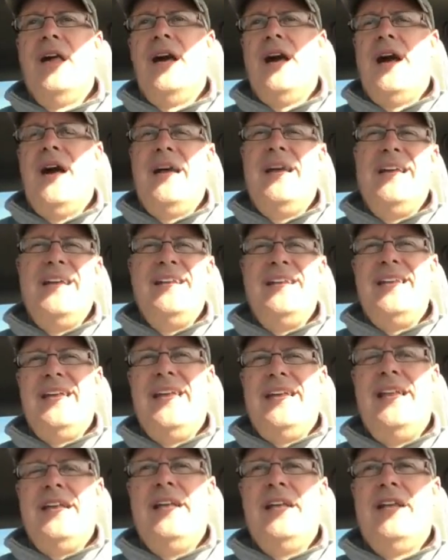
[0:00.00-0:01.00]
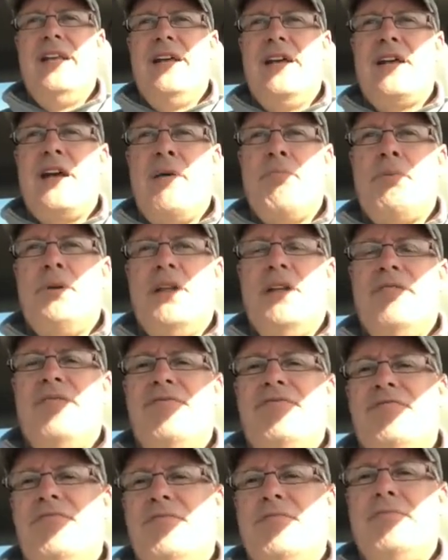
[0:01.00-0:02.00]
It needed a couple of
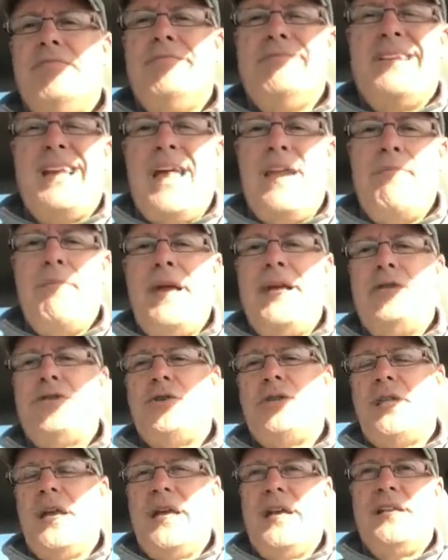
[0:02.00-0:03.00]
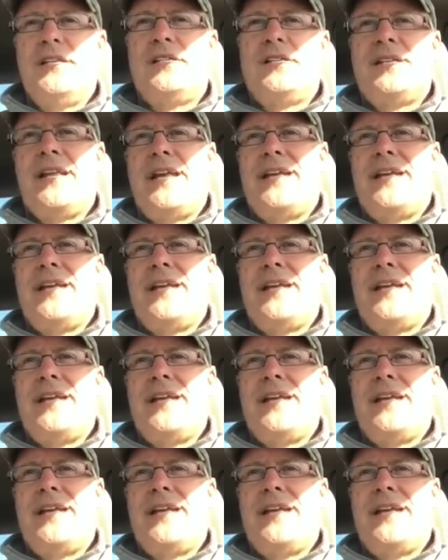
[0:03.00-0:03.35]
kind of major things,